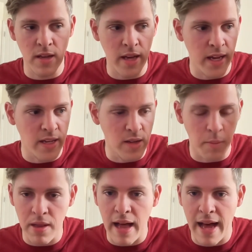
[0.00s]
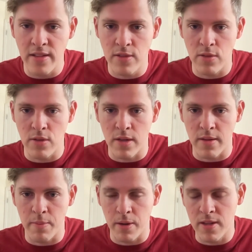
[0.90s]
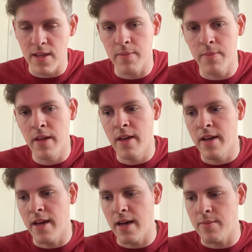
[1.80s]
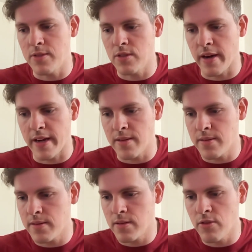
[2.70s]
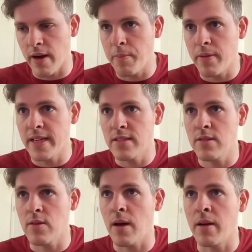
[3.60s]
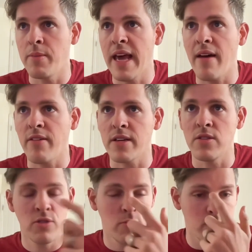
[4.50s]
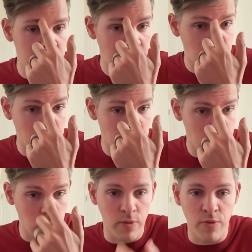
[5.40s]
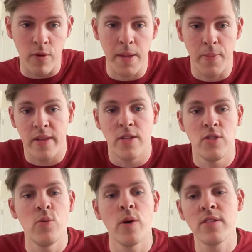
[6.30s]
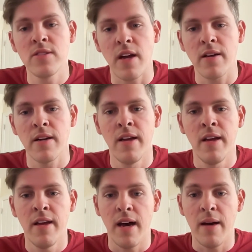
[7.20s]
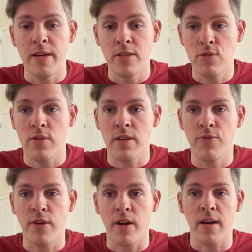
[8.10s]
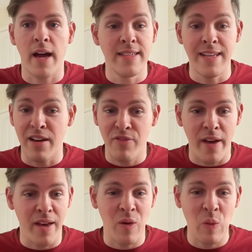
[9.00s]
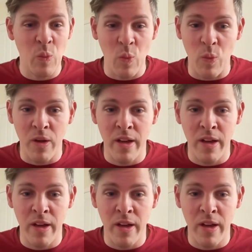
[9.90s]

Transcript: and apply to the book club, it's a great place. So I'm going to be having a Zoom session soon for people that do want to start. And it's really for identifying,